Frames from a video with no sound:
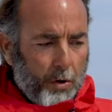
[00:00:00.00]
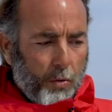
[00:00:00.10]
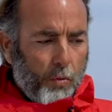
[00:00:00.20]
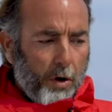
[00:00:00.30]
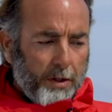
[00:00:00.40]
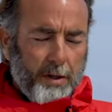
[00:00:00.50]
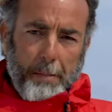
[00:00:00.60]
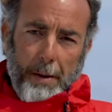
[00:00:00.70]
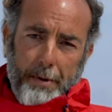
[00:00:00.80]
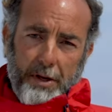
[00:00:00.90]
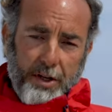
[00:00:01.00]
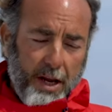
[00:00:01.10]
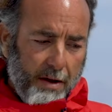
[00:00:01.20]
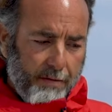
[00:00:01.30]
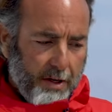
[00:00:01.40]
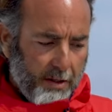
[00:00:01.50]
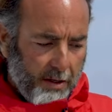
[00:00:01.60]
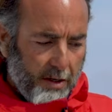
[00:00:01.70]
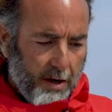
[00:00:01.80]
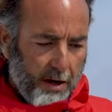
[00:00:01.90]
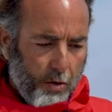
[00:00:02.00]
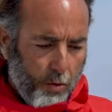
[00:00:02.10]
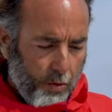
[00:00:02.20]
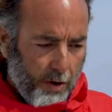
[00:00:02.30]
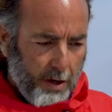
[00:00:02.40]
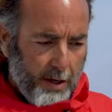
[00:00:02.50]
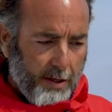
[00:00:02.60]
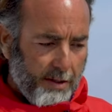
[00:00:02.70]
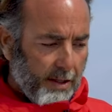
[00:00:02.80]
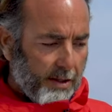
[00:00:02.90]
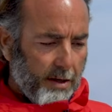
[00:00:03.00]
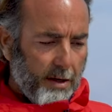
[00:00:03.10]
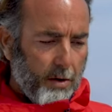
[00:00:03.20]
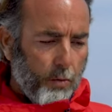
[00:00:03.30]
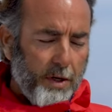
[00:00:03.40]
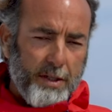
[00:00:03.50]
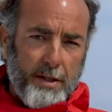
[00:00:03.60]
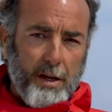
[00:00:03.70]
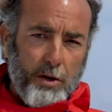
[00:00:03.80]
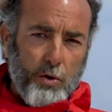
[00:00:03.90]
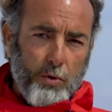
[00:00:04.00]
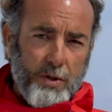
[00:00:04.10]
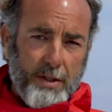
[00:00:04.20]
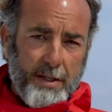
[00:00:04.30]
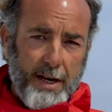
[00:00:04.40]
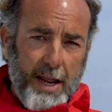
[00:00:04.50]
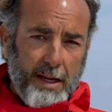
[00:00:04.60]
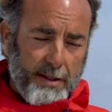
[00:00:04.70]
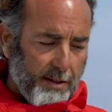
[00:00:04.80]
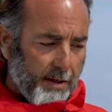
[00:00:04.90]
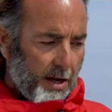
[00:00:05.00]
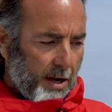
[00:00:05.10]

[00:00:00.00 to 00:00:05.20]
What appears evident in Lagoon is that uh, we still use nets